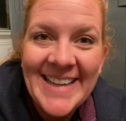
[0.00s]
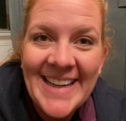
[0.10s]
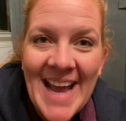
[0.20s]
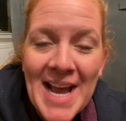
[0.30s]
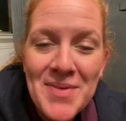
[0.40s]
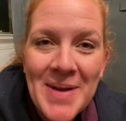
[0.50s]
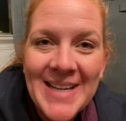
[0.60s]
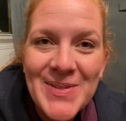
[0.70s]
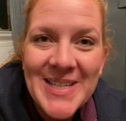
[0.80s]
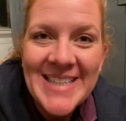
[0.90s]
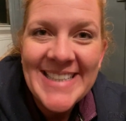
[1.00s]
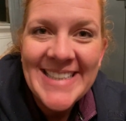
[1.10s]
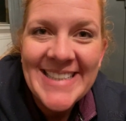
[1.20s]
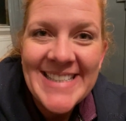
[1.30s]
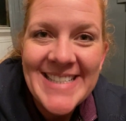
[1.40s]
Hey
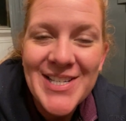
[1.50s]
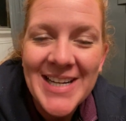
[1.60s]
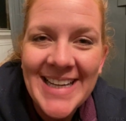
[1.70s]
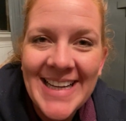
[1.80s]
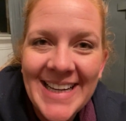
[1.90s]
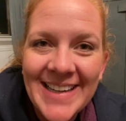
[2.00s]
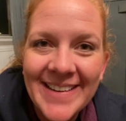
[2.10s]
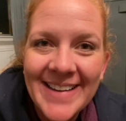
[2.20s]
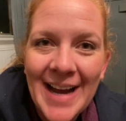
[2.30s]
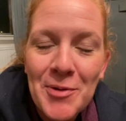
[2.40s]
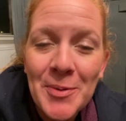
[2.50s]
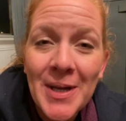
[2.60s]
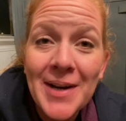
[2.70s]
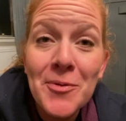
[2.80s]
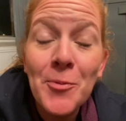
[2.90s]
Patriots, Jenny here. I hope
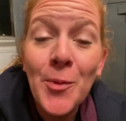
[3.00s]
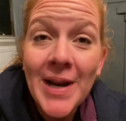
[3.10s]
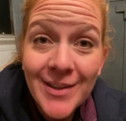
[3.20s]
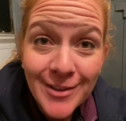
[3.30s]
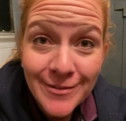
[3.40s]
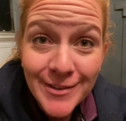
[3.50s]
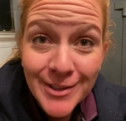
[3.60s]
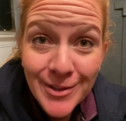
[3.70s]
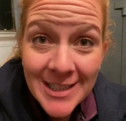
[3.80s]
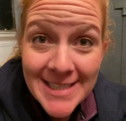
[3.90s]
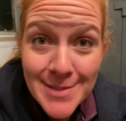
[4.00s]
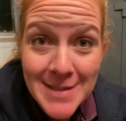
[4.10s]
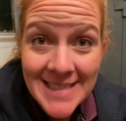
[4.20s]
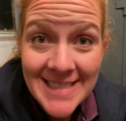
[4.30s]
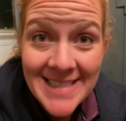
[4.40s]
you had a wonderful
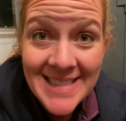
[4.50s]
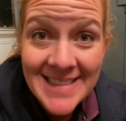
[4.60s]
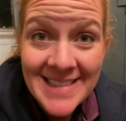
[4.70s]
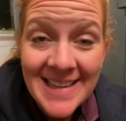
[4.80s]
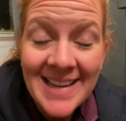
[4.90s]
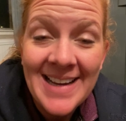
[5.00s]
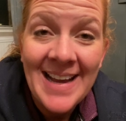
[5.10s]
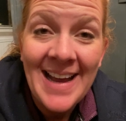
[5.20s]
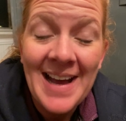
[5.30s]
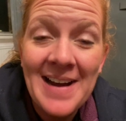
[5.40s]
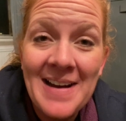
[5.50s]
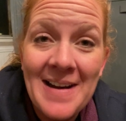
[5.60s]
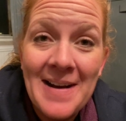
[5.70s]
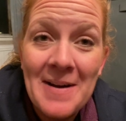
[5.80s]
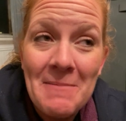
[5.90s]
Christmas.
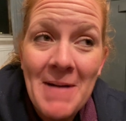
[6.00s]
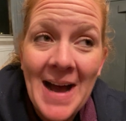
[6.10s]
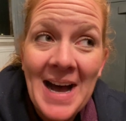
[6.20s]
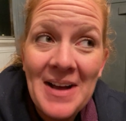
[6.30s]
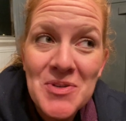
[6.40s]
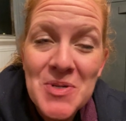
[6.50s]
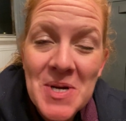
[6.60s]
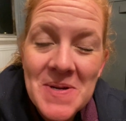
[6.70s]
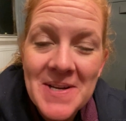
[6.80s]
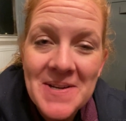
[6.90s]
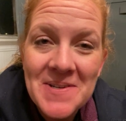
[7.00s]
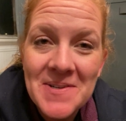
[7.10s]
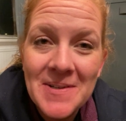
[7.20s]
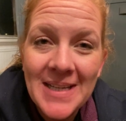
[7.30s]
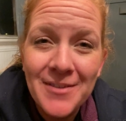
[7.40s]
I'll show
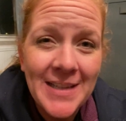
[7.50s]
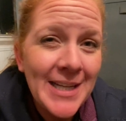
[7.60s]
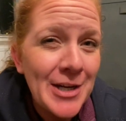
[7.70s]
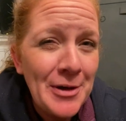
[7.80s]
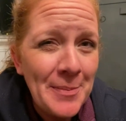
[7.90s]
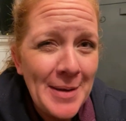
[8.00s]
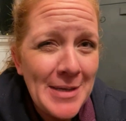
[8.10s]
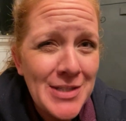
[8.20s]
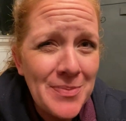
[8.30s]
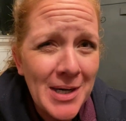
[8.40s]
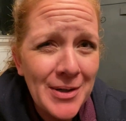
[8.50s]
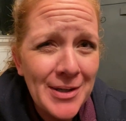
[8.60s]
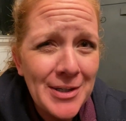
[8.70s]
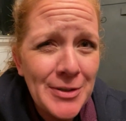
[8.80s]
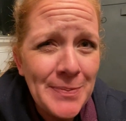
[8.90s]
you in a video maybe
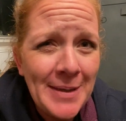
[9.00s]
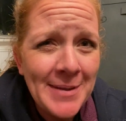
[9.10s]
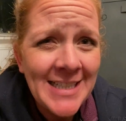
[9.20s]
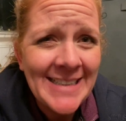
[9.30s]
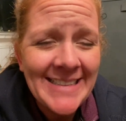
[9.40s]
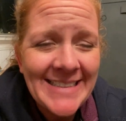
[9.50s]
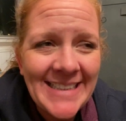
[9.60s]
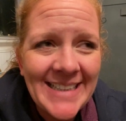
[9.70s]
tomorrow, maybe not,